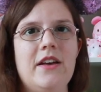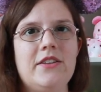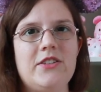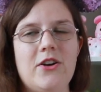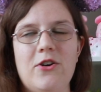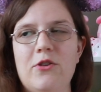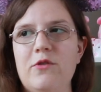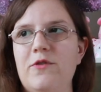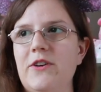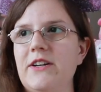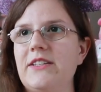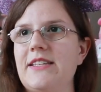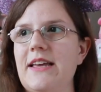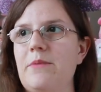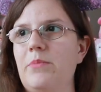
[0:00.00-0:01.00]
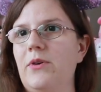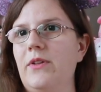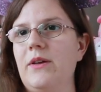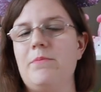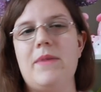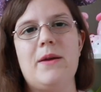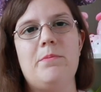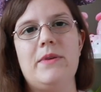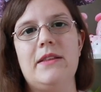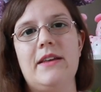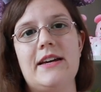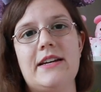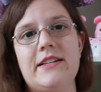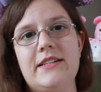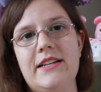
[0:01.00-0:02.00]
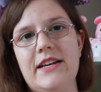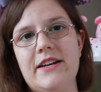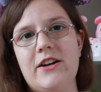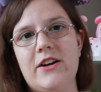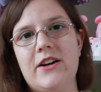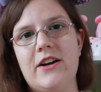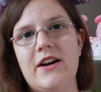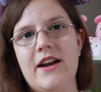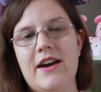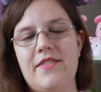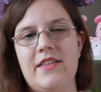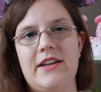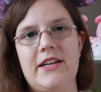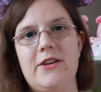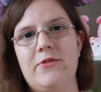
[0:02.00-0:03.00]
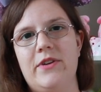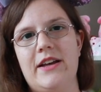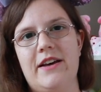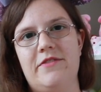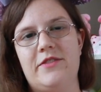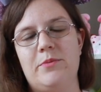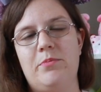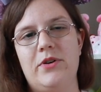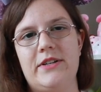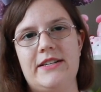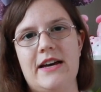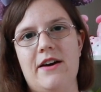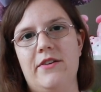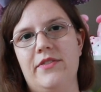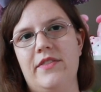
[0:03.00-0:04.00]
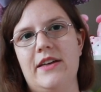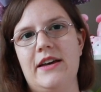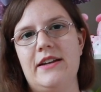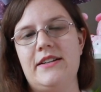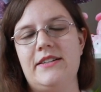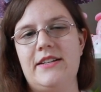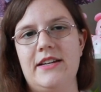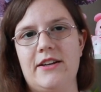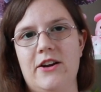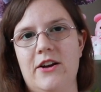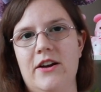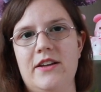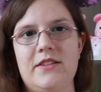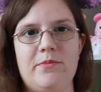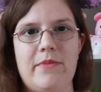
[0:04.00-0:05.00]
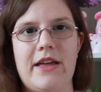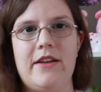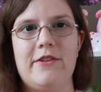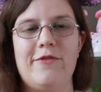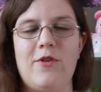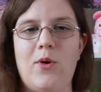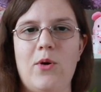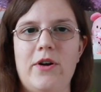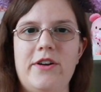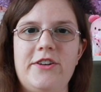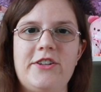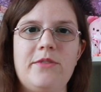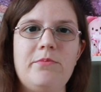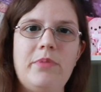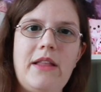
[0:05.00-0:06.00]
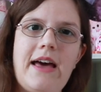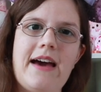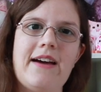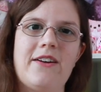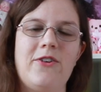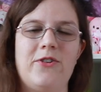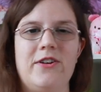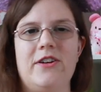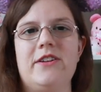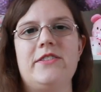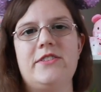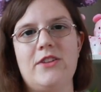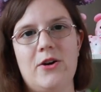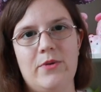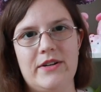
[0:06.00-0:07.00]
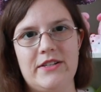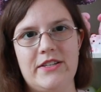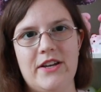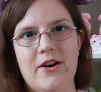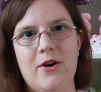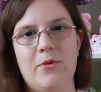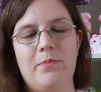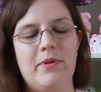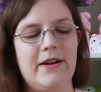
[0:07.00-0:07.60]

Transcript: So for example, it might be like Tigger and then you would have to put down that Tigger is made of orange and black or so and so.